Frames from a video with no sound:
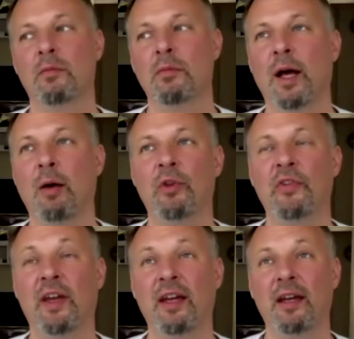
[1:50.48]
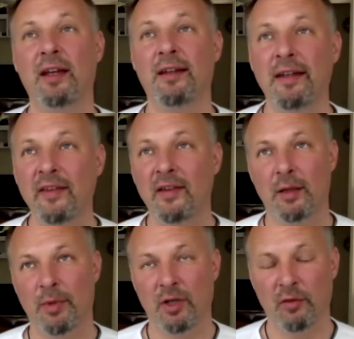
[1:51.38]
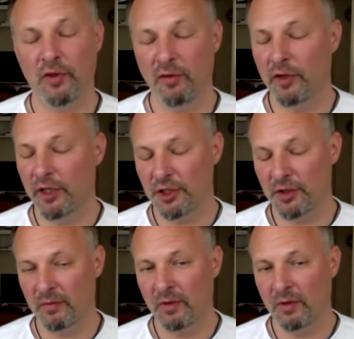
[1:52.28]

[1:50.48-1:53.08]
would say it needs a little bit of definition.